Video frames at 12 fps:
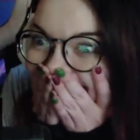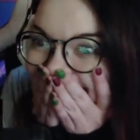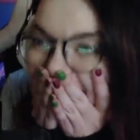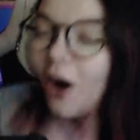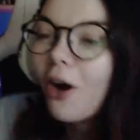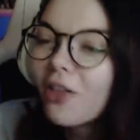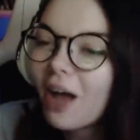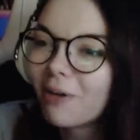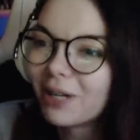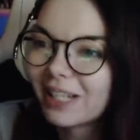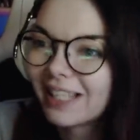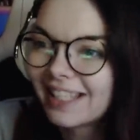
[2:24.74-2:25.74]
Oh, that
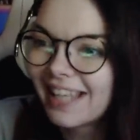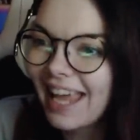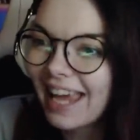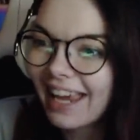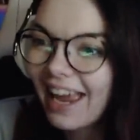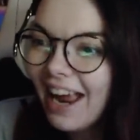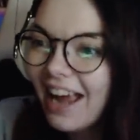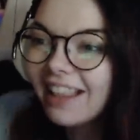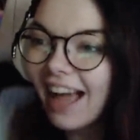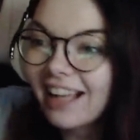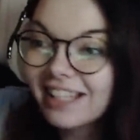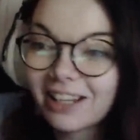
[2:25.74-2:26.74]
was sick!
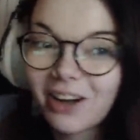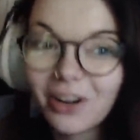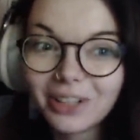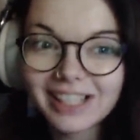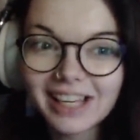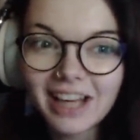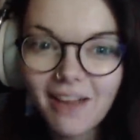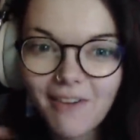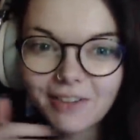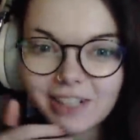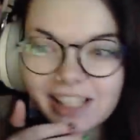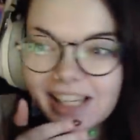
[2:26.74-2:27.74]
That's the coolest thing I've
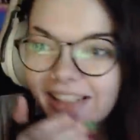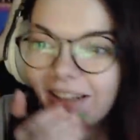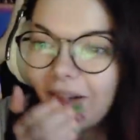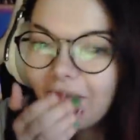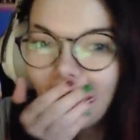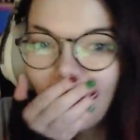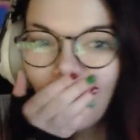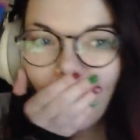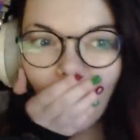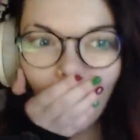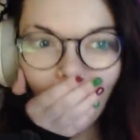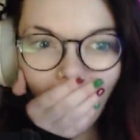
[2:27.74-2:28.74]
ever seen!
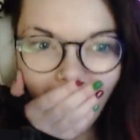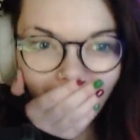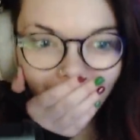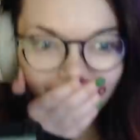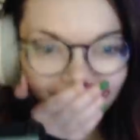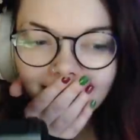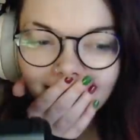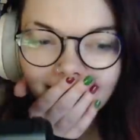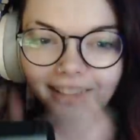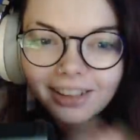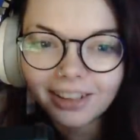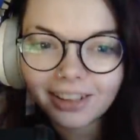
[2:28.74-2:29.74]
Woo!
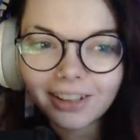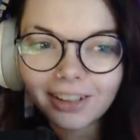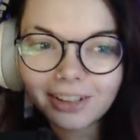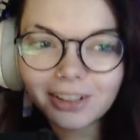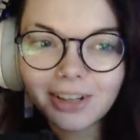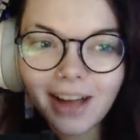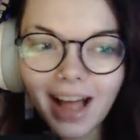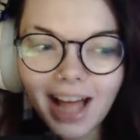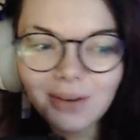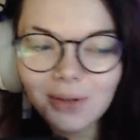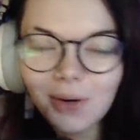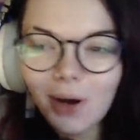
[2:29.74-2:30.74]
Dude, I
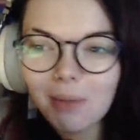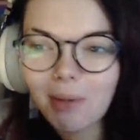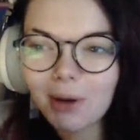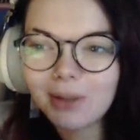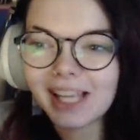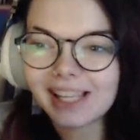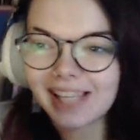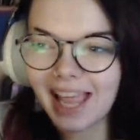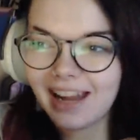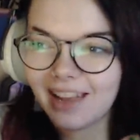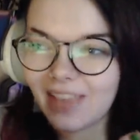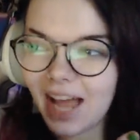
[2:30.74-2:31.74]
don't know how to process
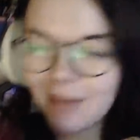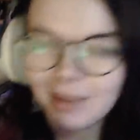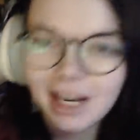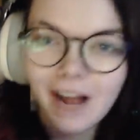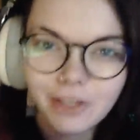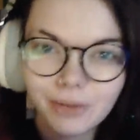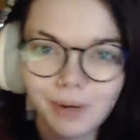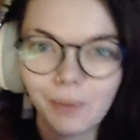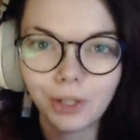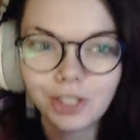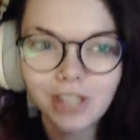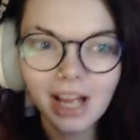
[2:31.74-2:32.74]
any of that. I'm gonna have to
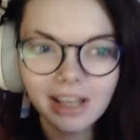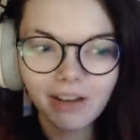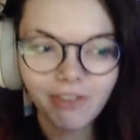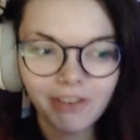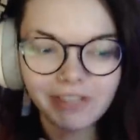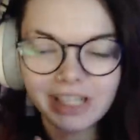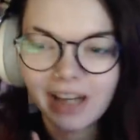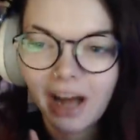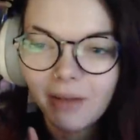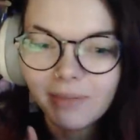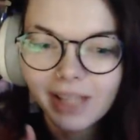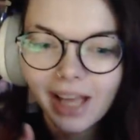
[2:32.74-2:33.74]
rewatch that like 50
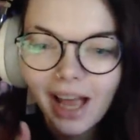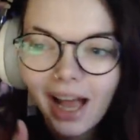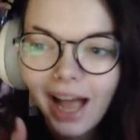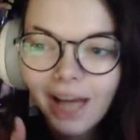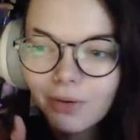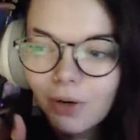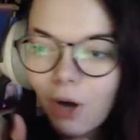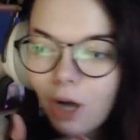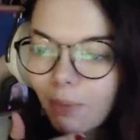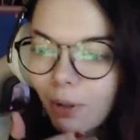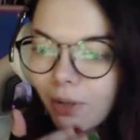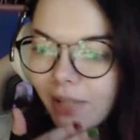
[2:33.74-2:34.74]
times. I don't know how to
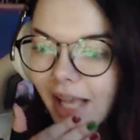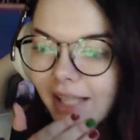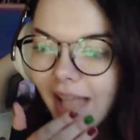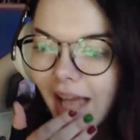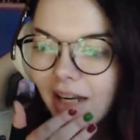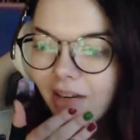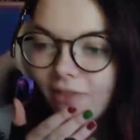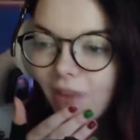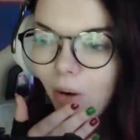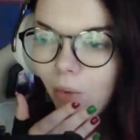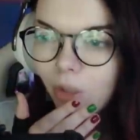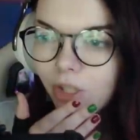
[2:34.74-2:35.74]
process any of
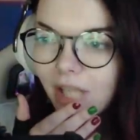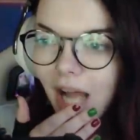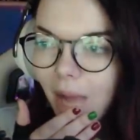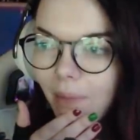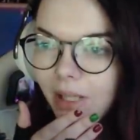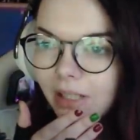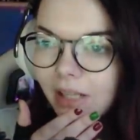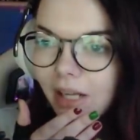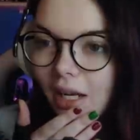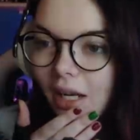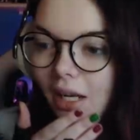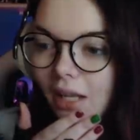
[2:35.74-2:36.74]
that, what just happened.
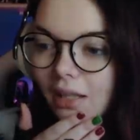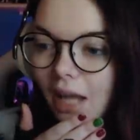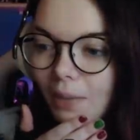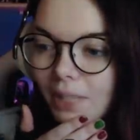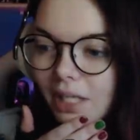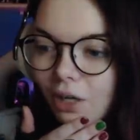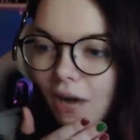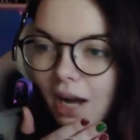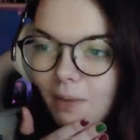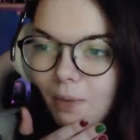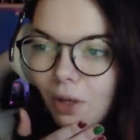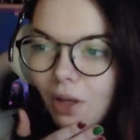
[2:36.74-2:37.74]
That was
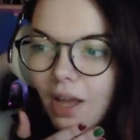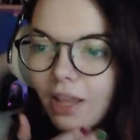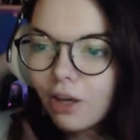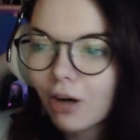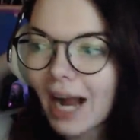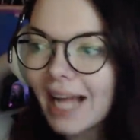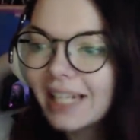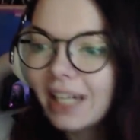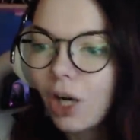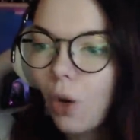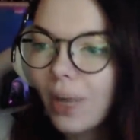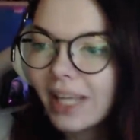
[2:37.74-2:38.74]
incredible. The Grand
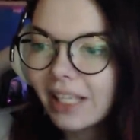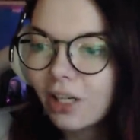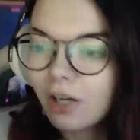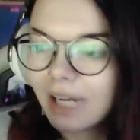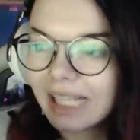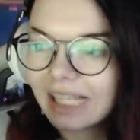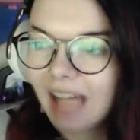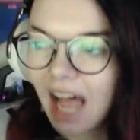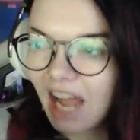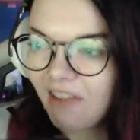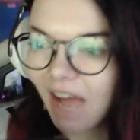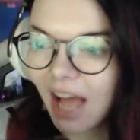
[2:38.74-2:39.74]
Inquisitor in
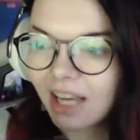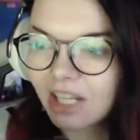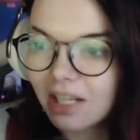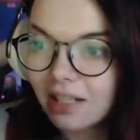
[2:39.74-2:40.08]
live action?